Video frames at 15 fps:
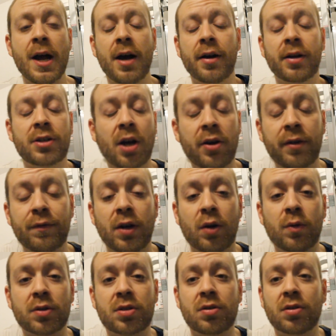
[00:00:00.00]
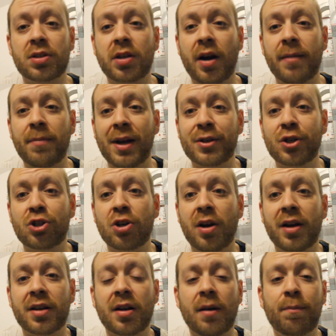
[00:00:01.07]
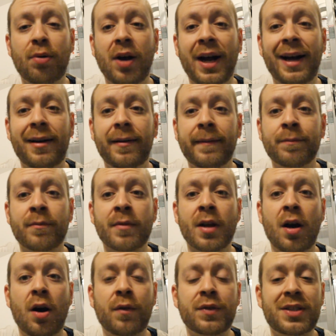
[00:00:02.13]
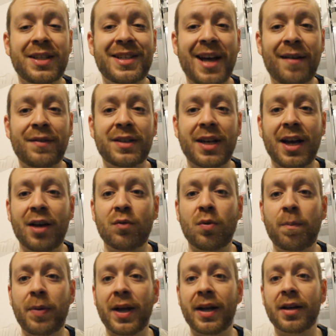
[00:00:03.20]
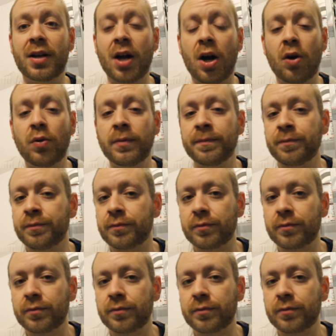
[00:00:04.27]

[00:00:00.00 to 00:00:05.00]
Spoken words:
And I don't even know what sort of side Manchester United are going to put out. Obviously, David Hare will be in goal.